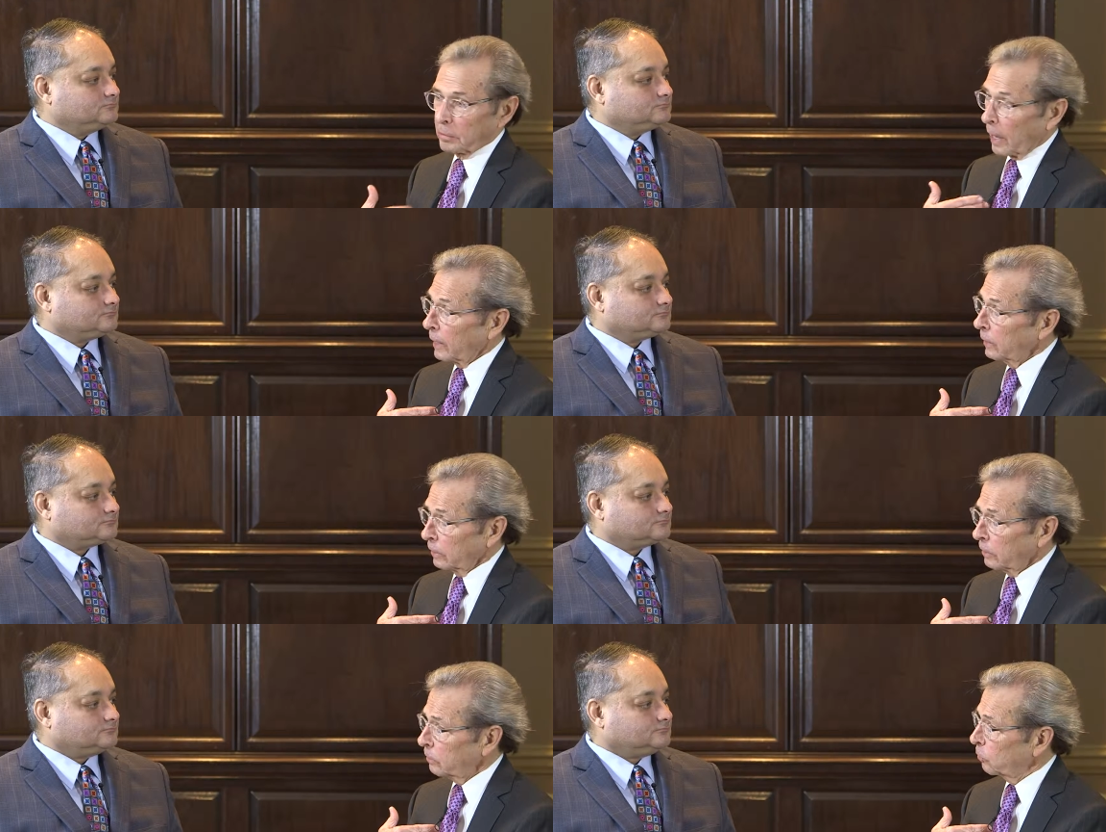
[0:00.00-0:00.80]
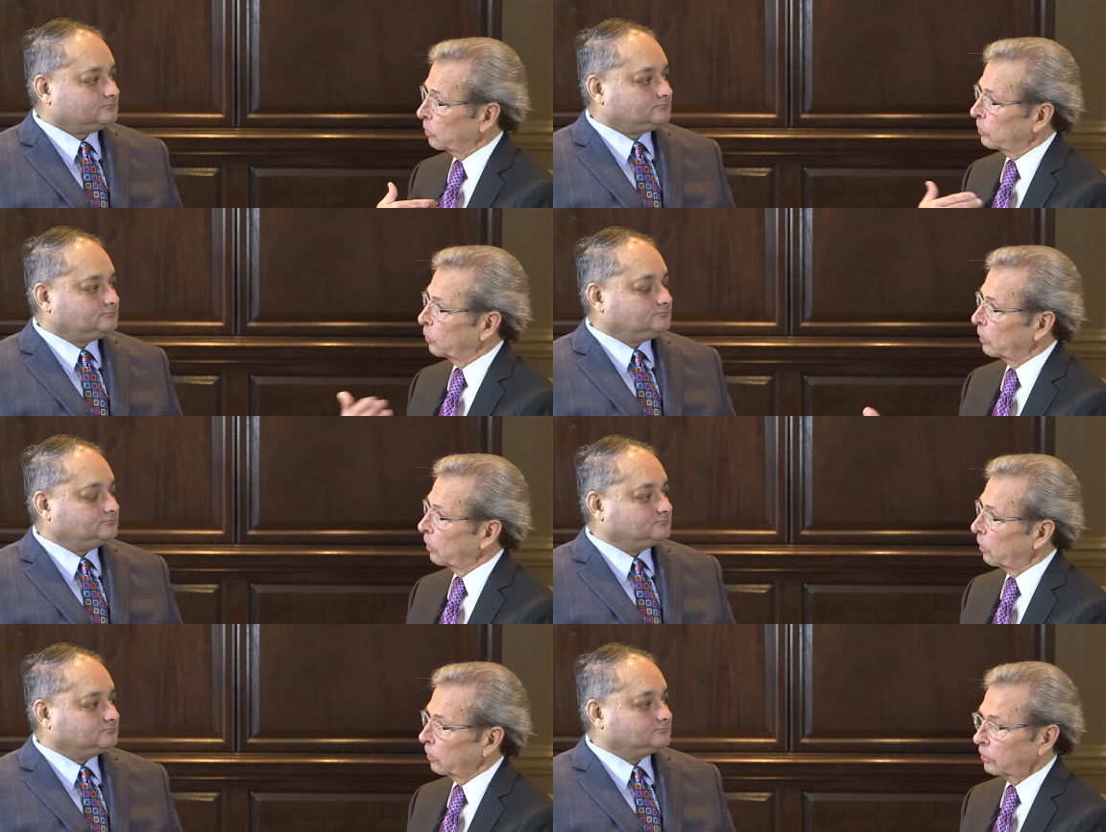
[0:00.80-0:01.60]
Speaker 1: I didn't, with doing
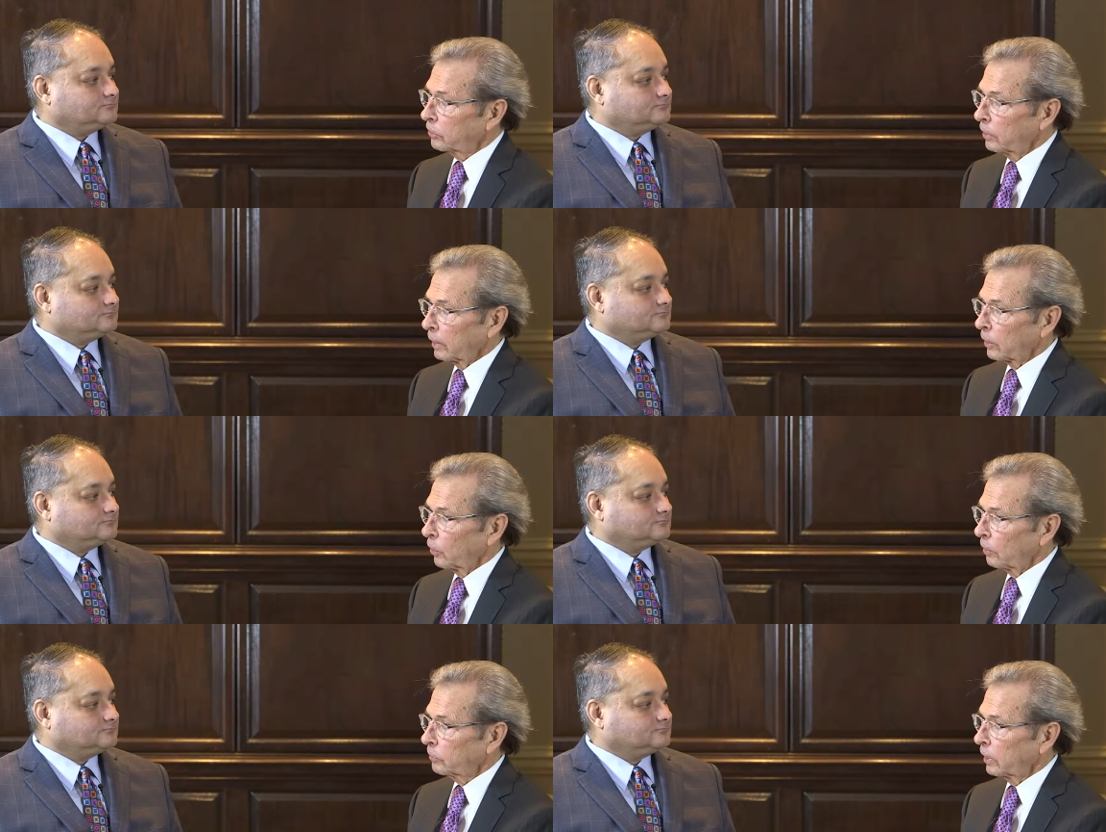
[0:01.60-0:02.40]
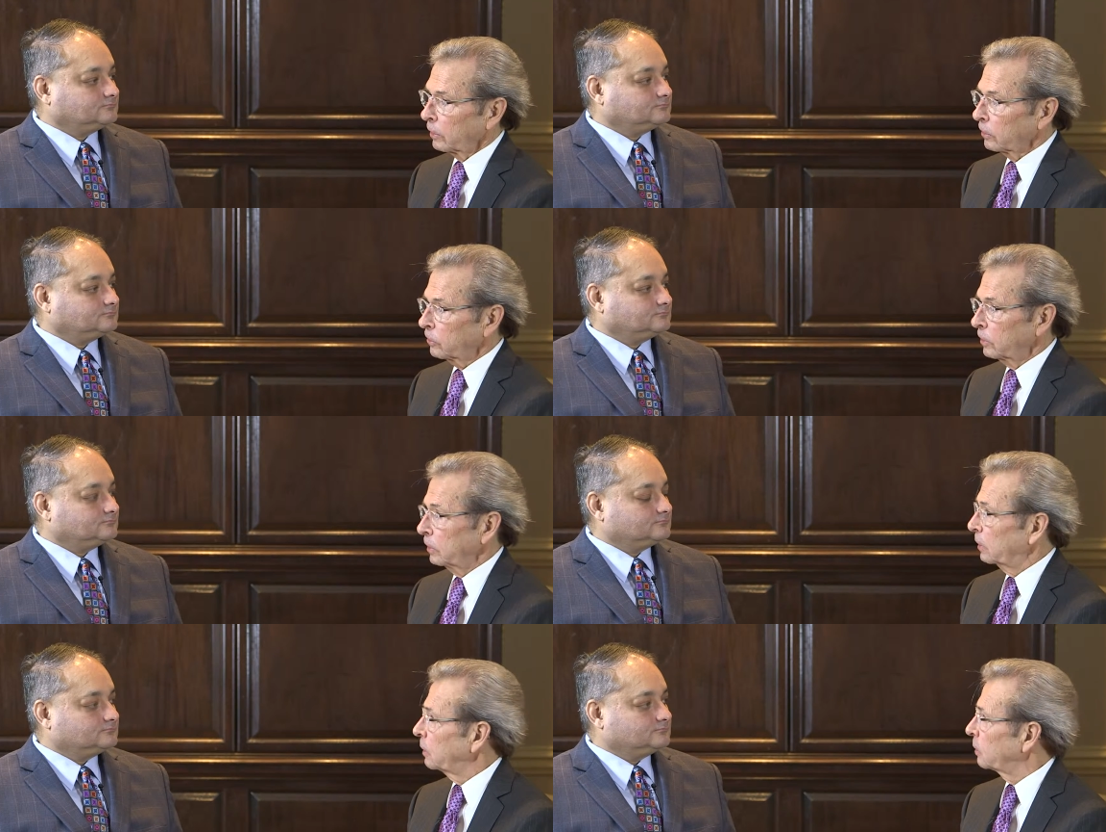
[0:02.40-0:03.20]
all the echo I've done and the
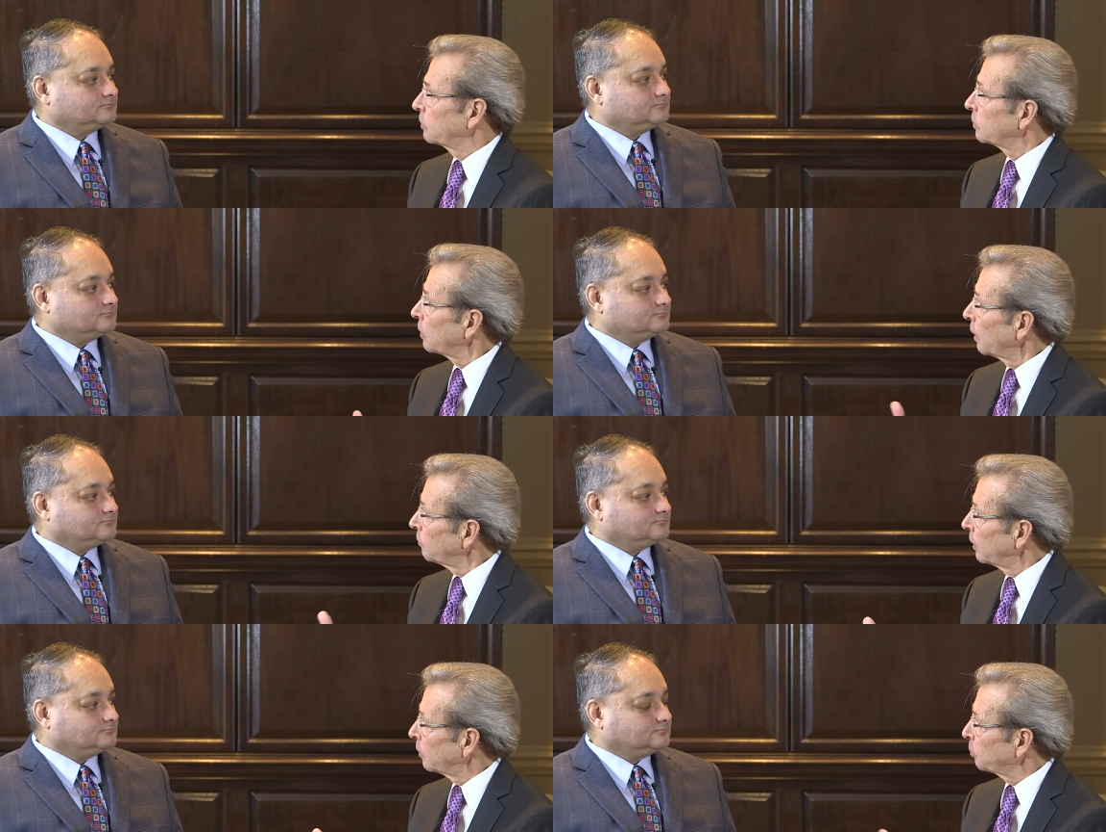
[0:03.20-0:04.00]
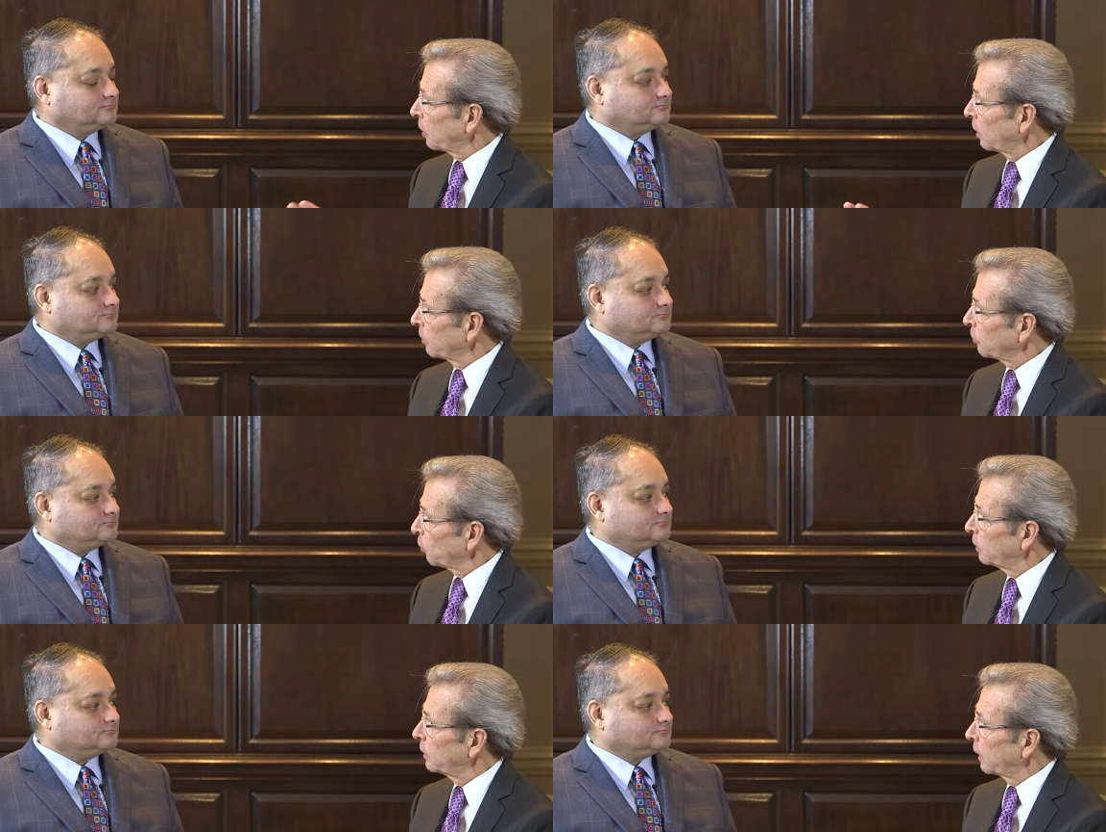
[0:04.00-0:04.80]
TEE I've done prior to
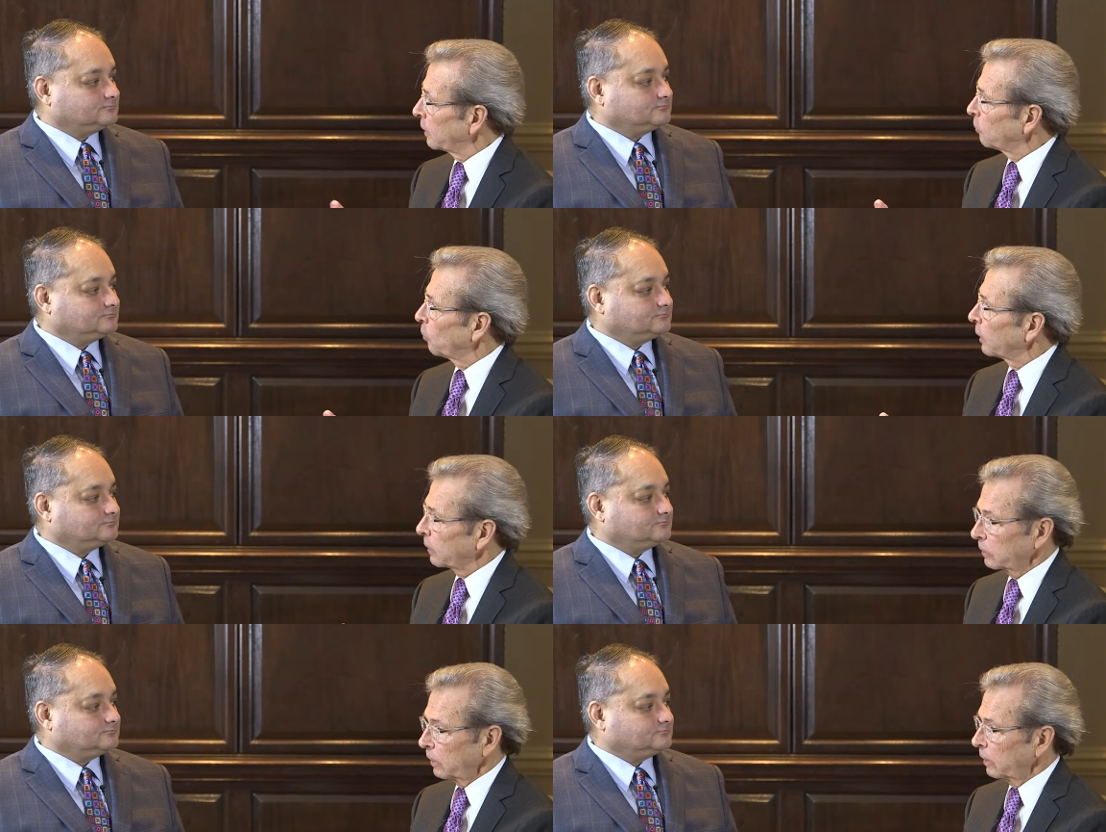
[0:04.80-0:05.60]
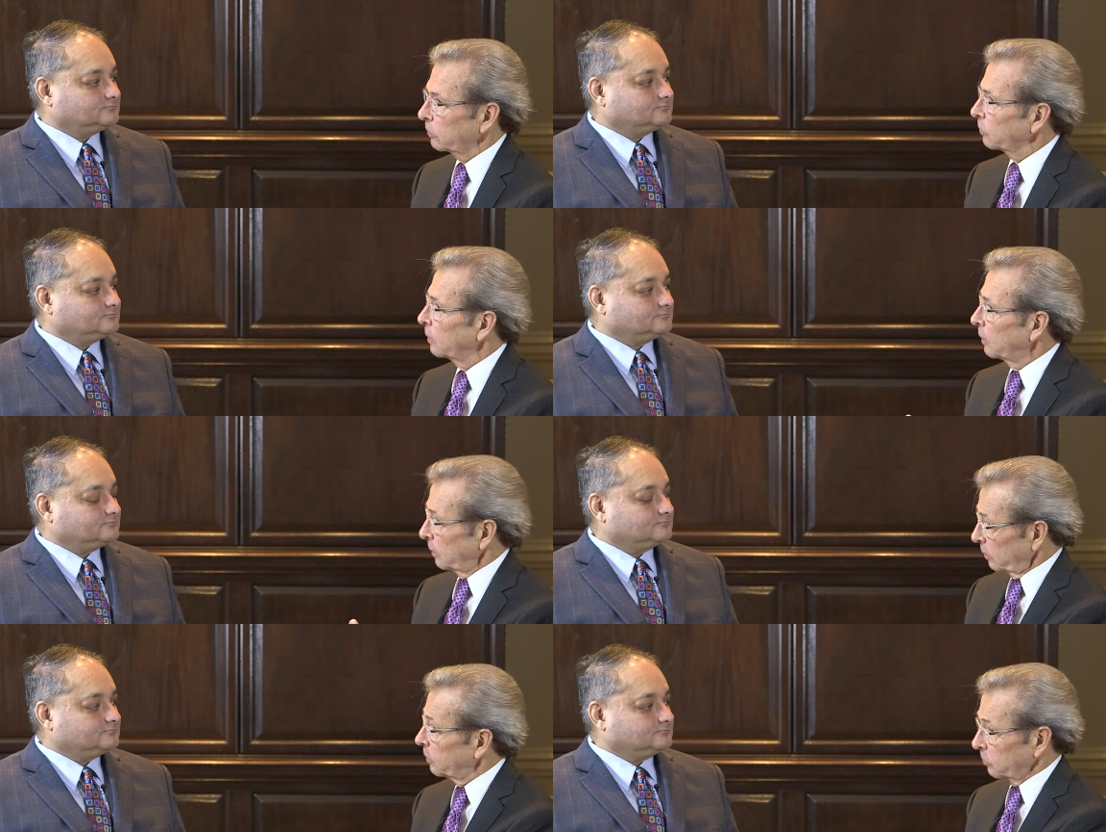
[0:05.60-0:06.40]
3D, I didn't recognize
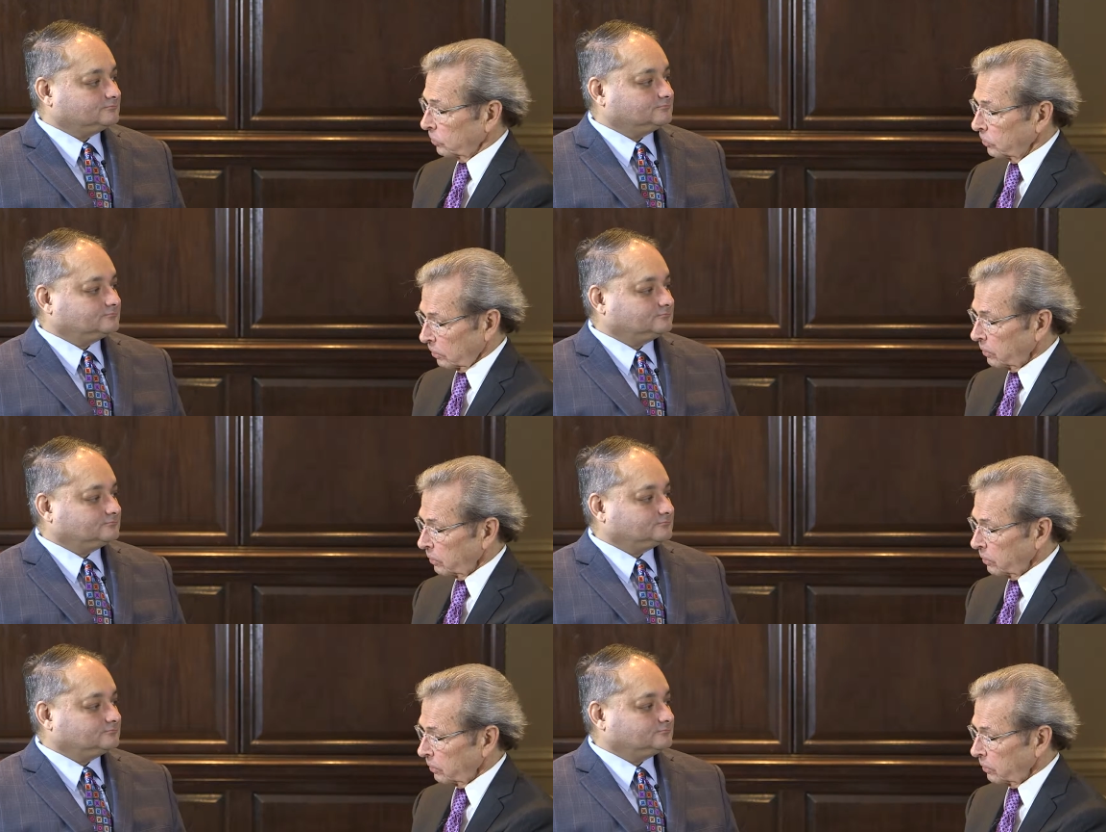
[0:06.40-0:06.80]
this,